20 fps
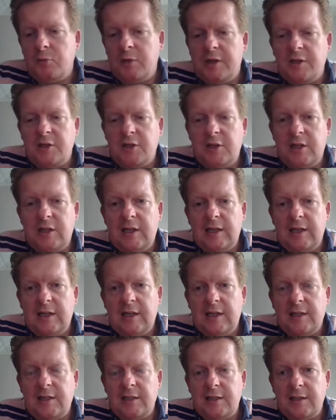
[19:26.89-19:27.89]
which
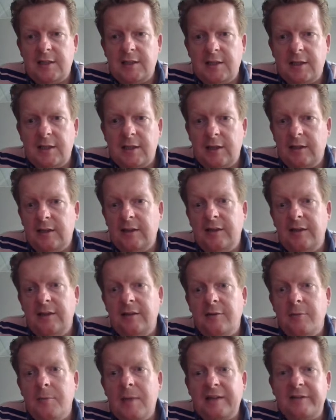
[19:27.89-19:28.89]
is
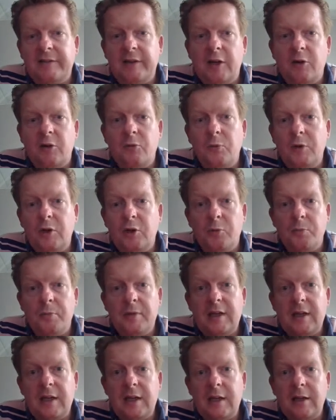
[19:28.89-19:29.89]
the metric we'll
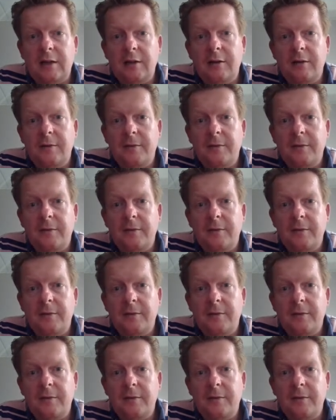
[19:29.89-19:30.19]
be